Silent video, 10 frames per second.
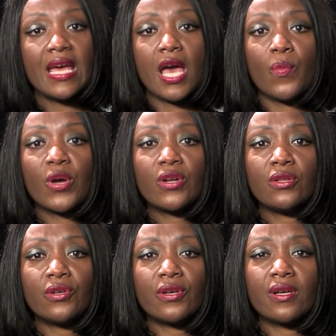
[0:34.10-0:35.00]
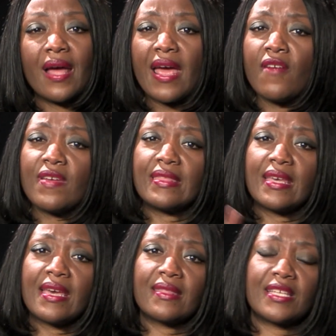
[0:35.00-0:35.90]
and we're going to learn
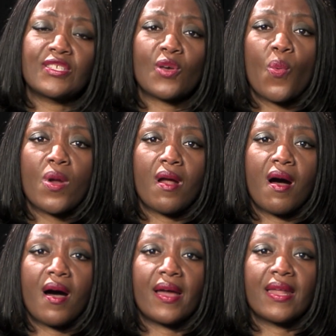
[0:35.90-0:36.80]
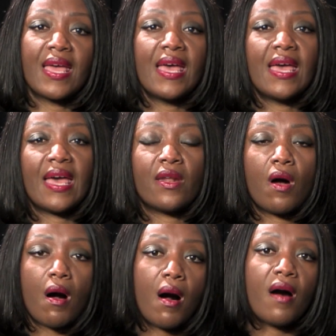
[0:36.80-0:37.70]
everything that's going on and
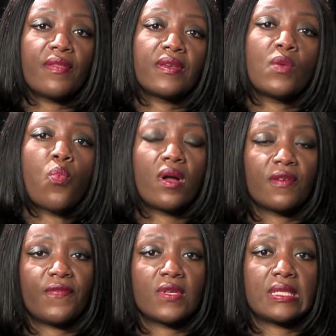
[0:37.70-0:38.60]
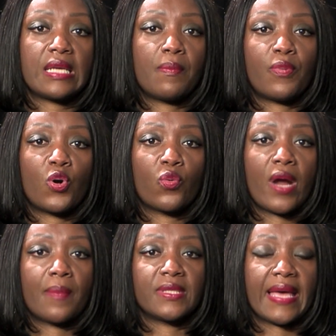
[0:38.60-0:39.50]
all the wonderful STEM
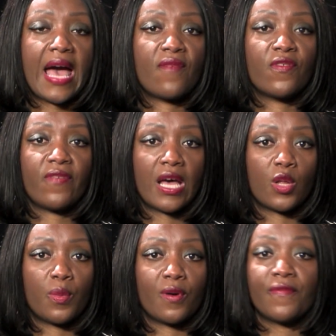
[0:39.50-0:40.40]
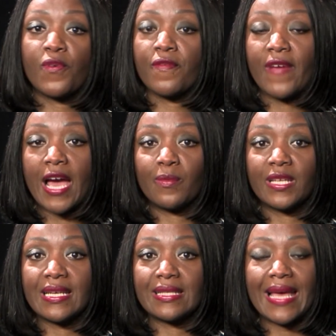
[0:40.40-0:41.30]
programs they have available for
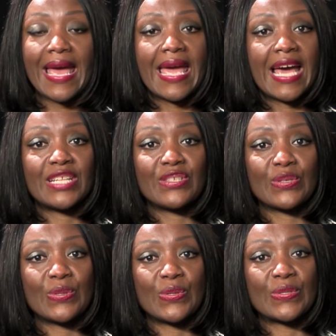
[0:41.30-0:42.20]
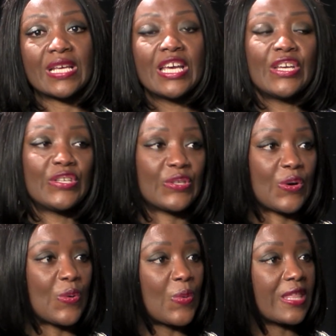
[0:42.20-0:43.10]
families and schools.
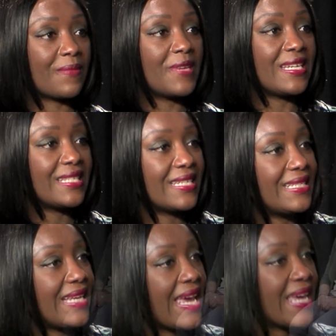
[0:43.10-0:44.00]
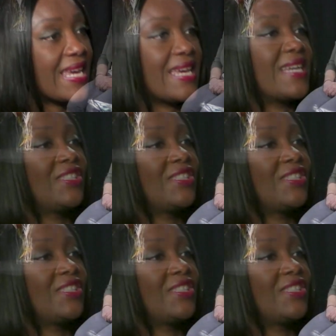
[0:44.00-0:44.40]
So with me today is